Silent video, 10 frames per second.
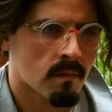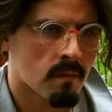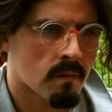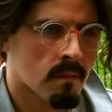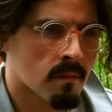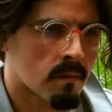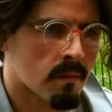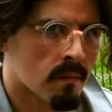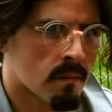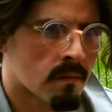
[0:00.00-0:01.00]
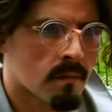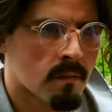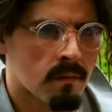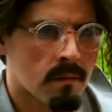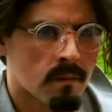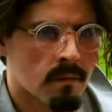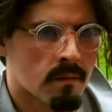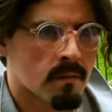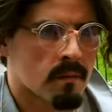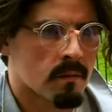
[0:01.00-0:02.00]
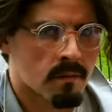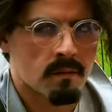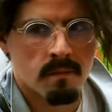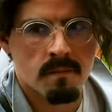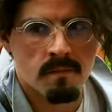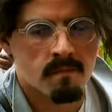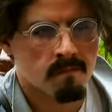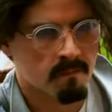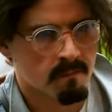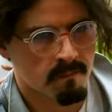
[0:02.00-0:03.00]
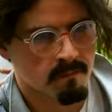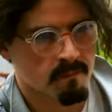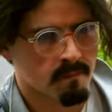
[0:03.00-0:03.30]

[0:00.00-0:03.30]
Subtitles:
The person shown says nothing.